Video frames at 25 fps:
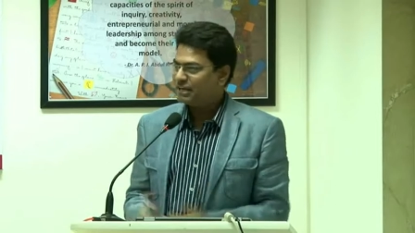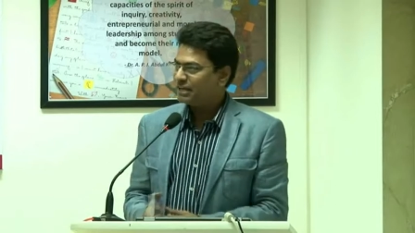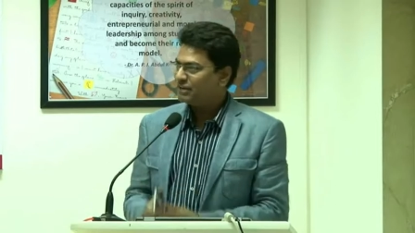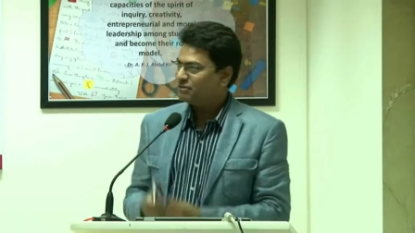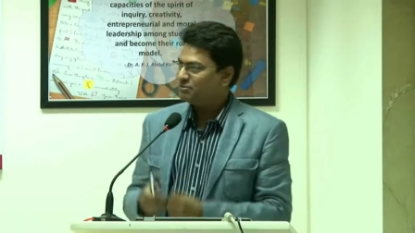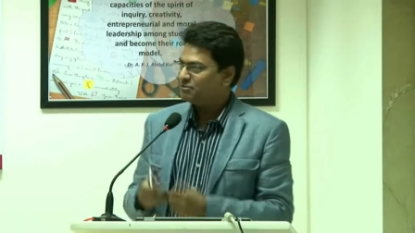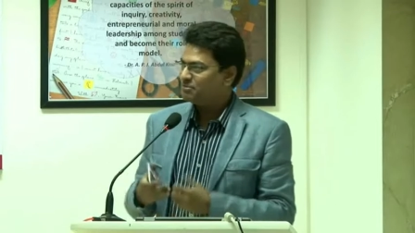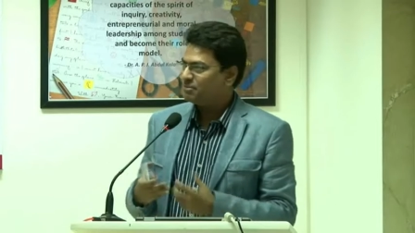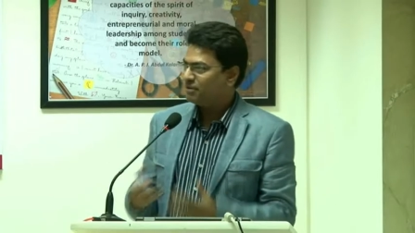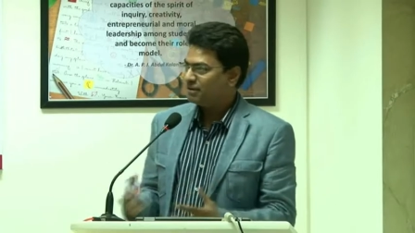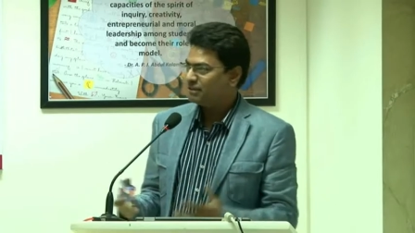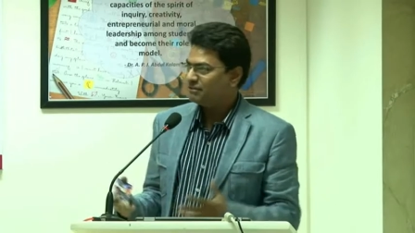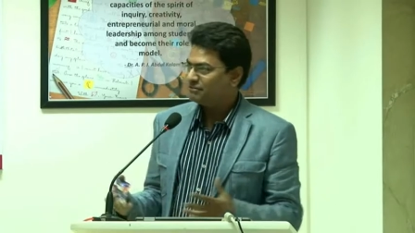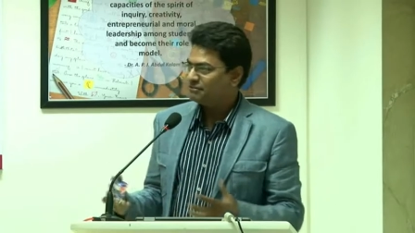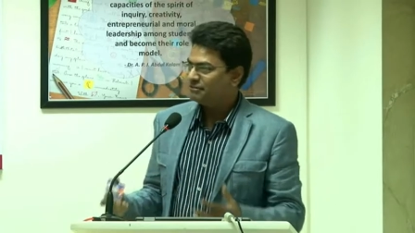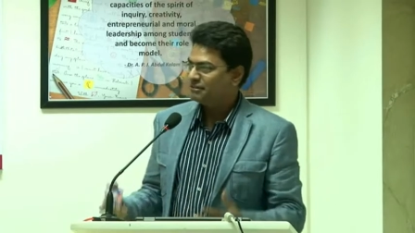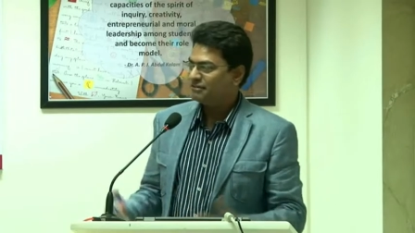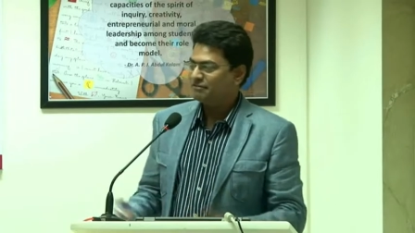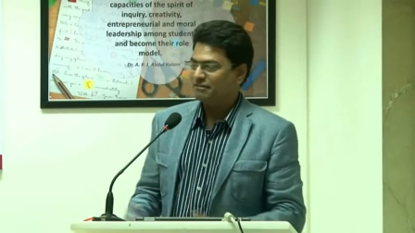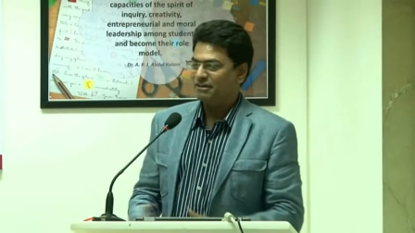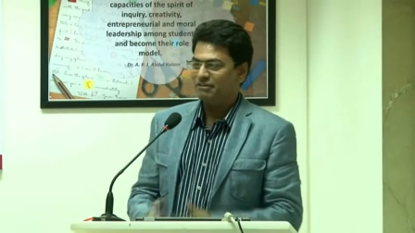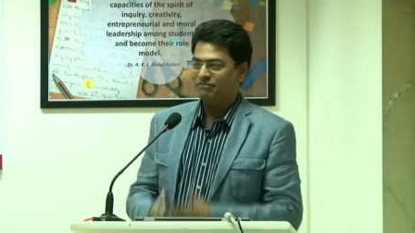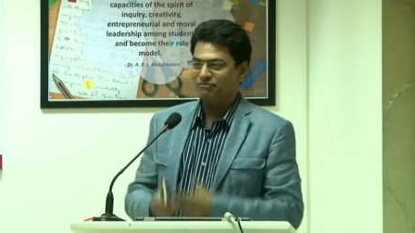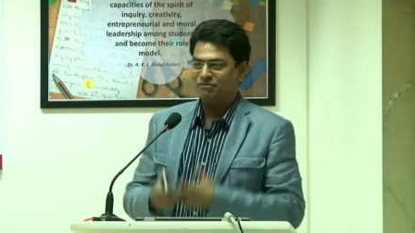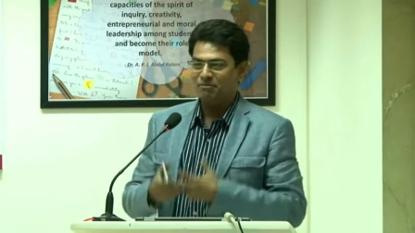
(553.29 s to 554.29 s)
I know Bollywood,
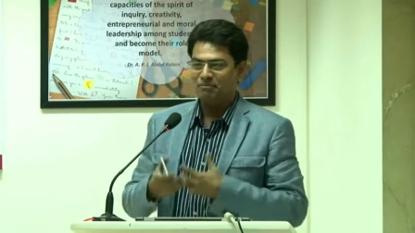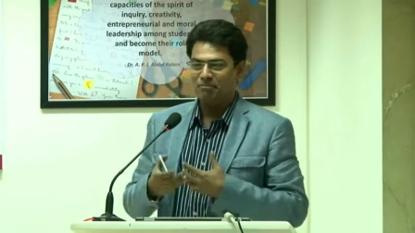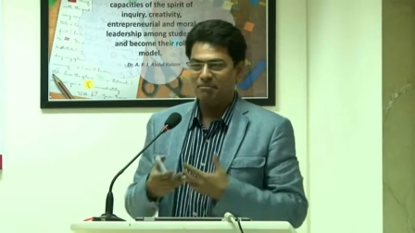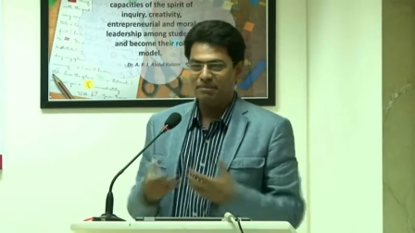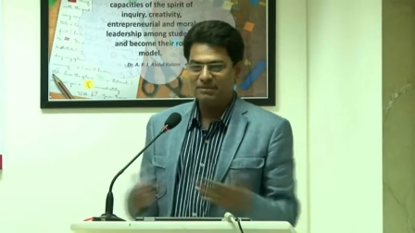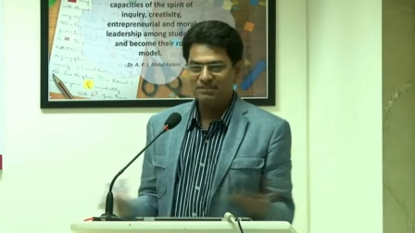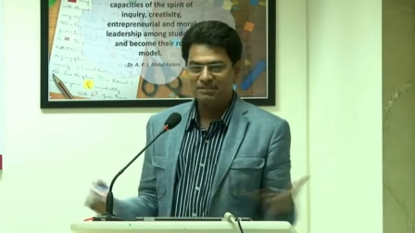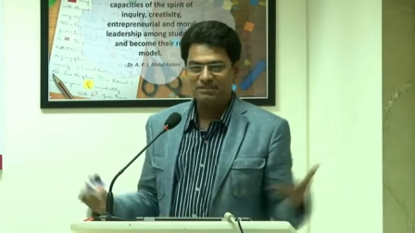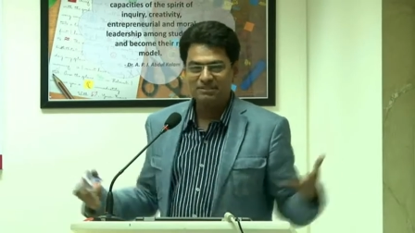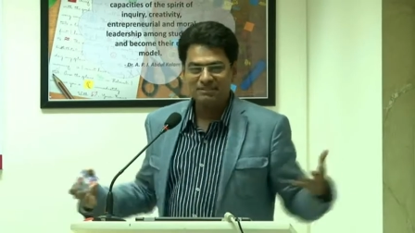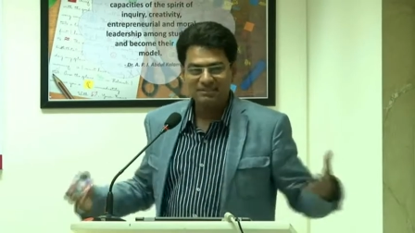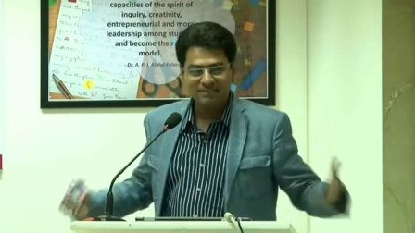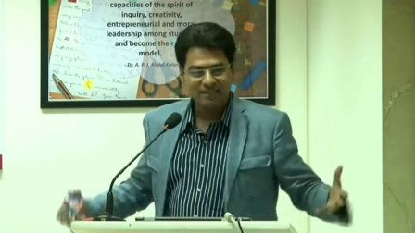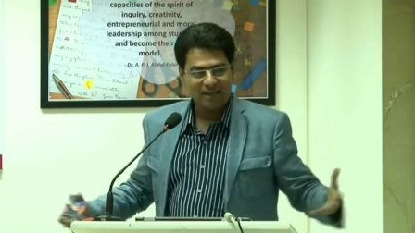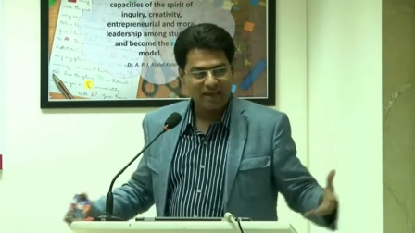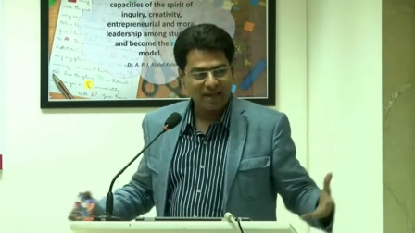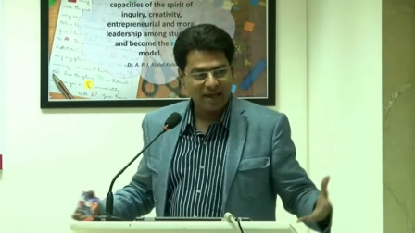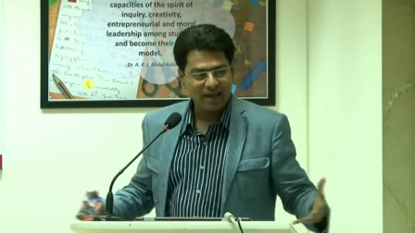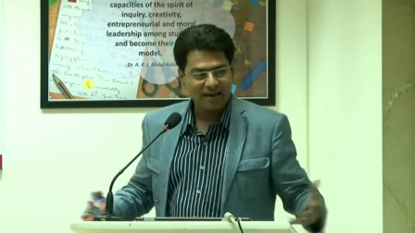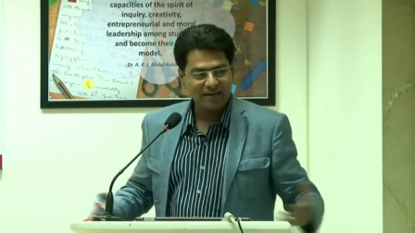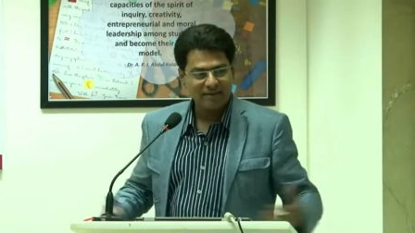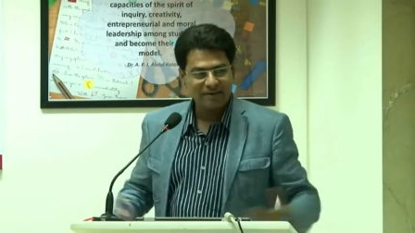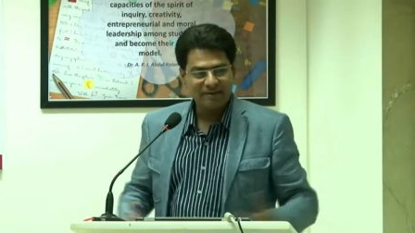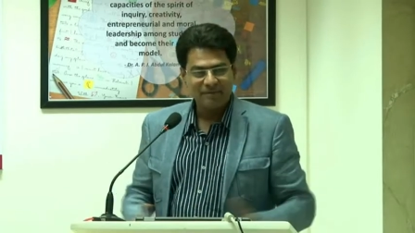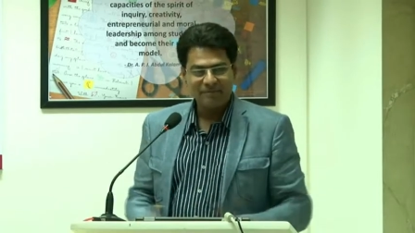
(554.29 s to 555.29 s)
we are from Bachchan's
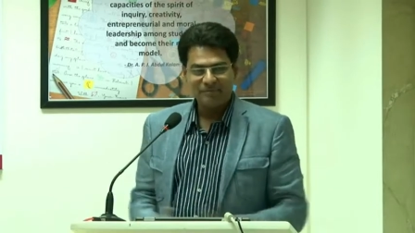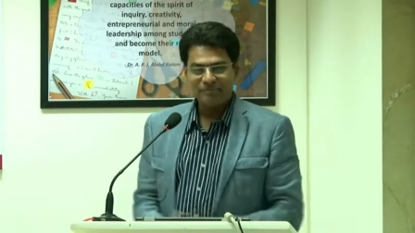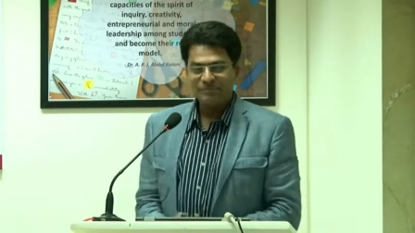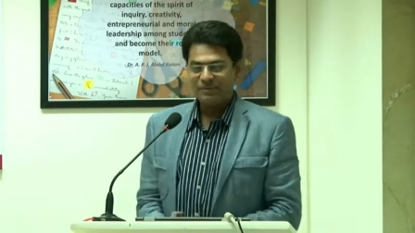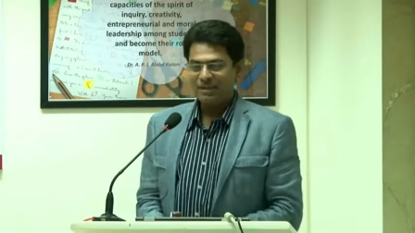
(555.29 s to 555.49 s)
land.